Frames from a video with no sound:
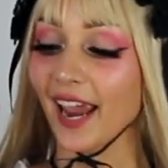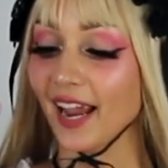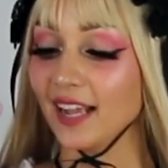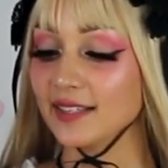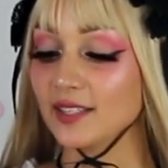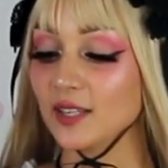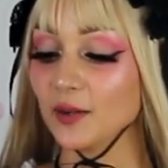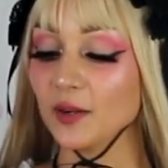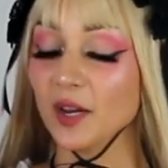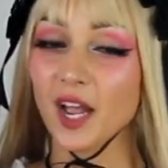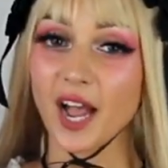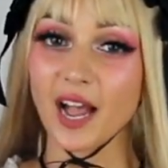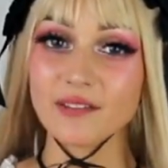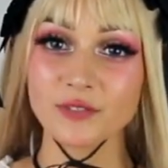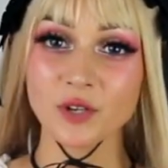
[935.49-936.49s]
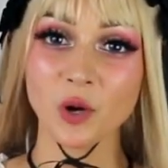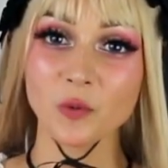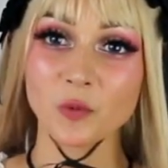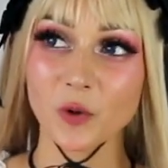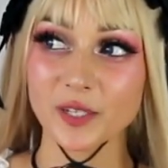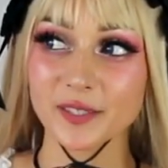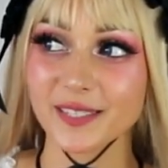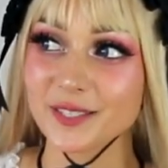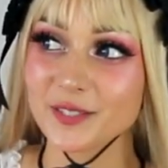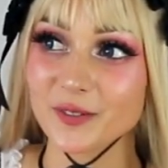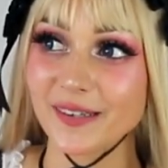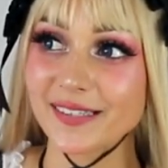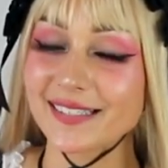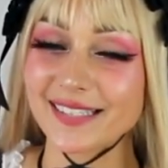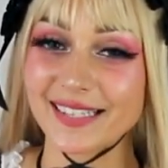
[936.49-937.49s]
And so I've not worn this
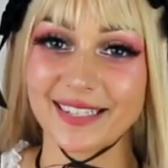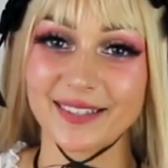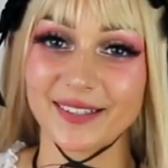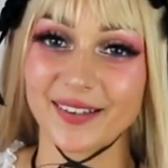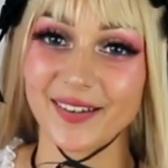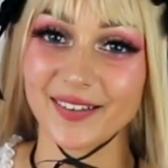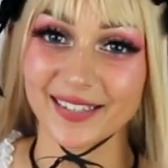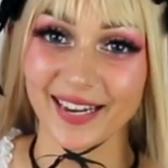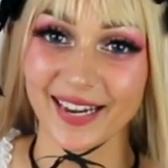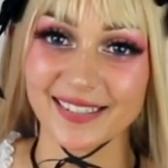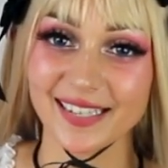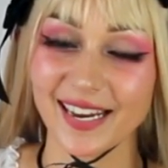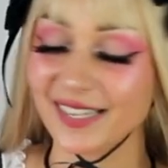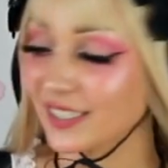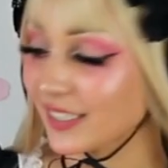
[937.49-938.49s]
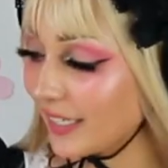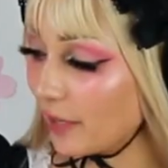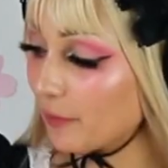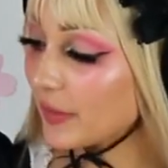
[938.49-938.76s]
dress either yet actually,